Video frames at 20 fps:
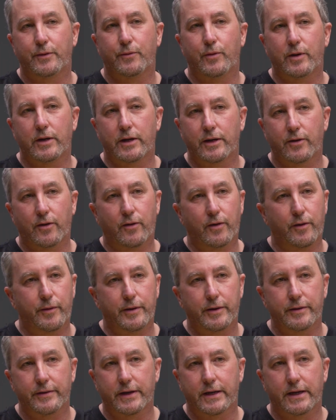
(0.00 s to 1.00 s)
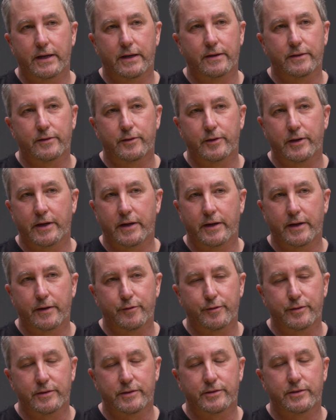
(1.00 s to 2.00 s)
and work all around the country and
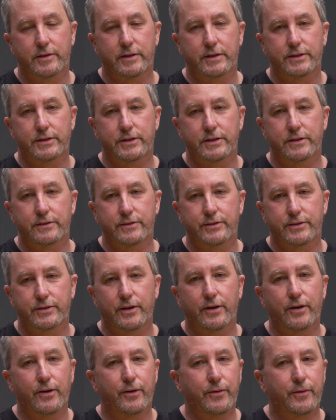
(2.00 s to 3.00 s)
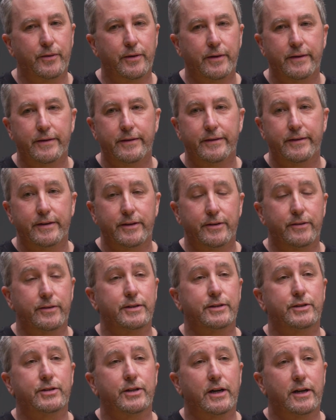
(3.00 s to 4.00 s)
infrastructure, so you're
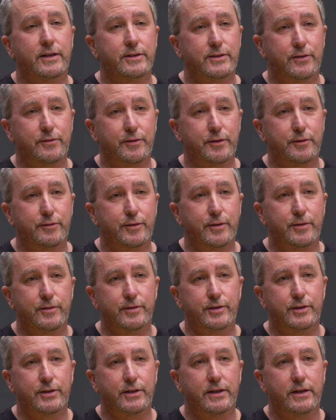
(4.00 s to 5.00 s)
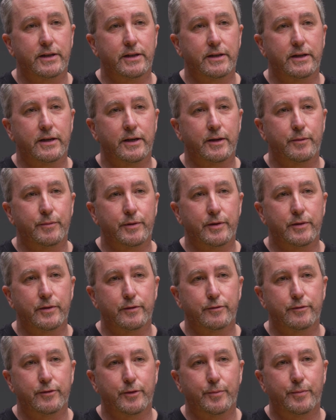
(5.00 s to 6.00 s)
in charge of your future in a
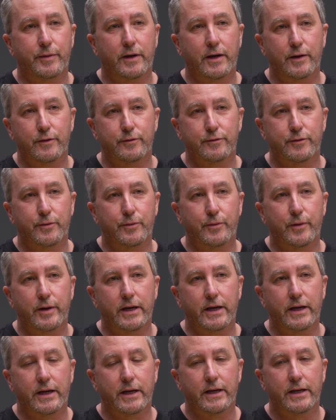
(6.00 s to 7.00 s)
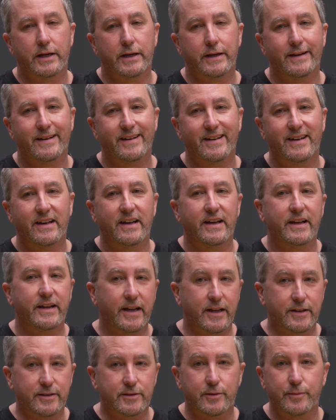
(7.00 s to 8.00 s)
beautiful, powerful way. And
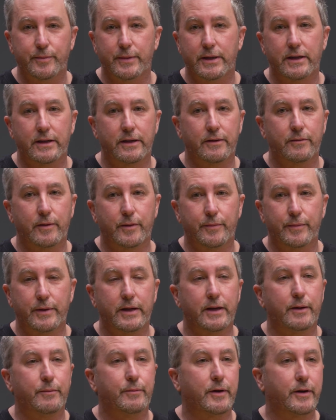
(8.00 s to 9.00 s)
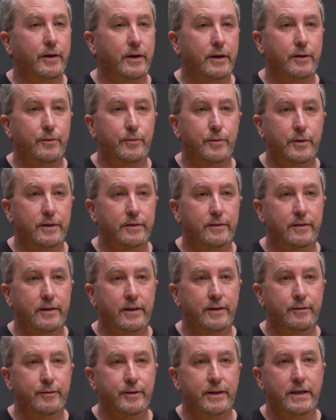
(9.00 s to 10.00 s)
that's, to me, will be the America worth
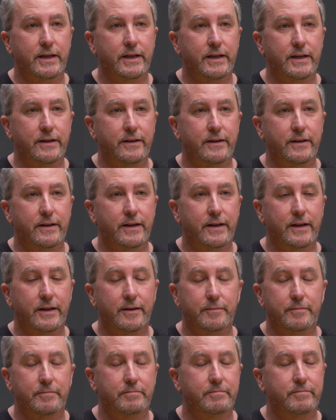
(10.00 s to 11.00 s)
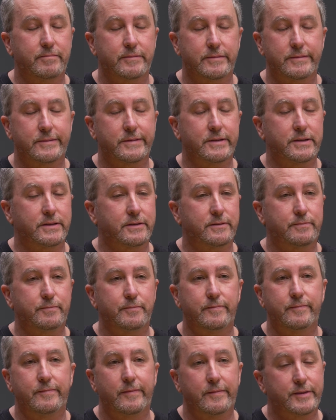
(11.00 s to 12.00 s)
living in. And I'm just
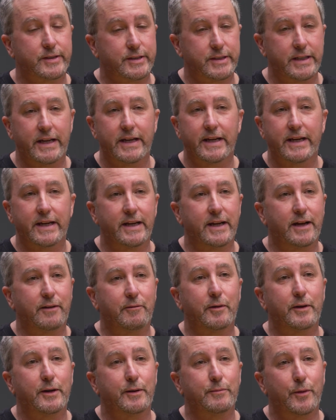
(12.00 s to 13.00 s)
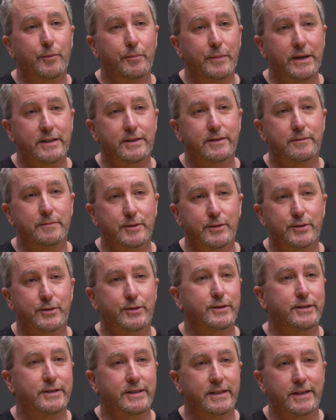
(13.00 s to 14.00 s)
seeing it. I want the momentum to
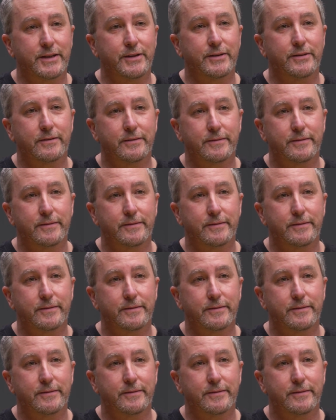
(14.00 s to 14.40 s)
continue.